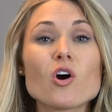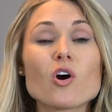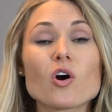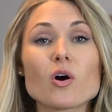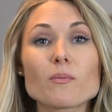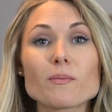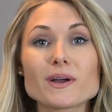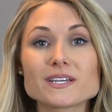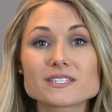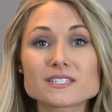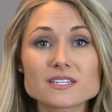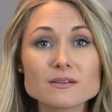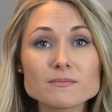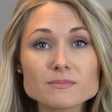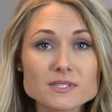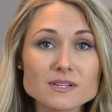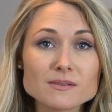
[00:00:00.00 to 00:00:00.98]
all my
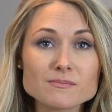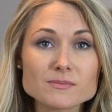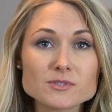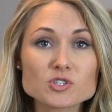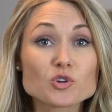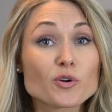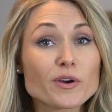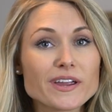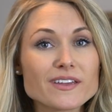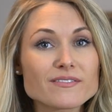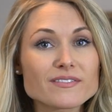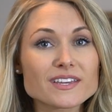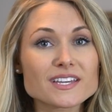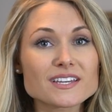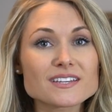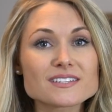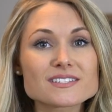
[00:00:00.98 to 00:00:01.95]
symptoms,
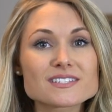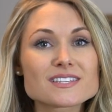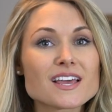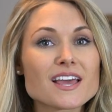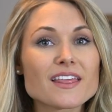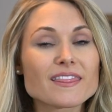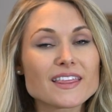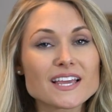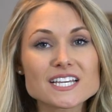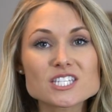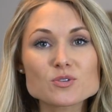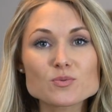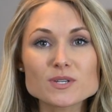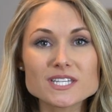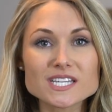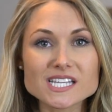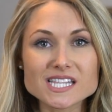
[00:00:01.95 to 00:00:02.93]
cravings, things
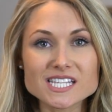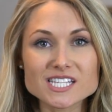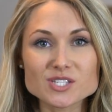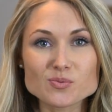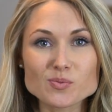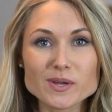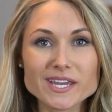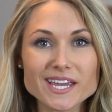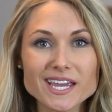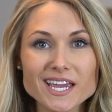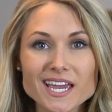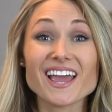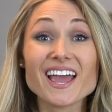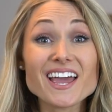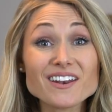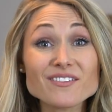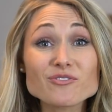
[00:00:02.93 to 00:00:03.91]
we did this week,
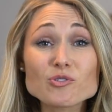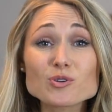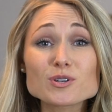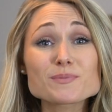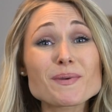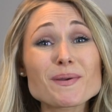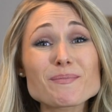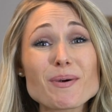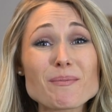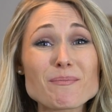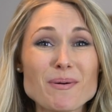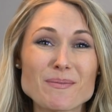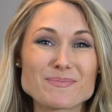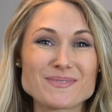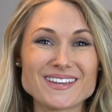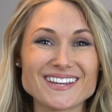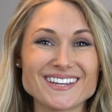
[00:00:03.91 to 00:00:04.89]
and of course my bump
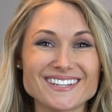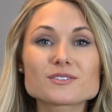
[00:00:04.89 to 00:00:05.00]
update.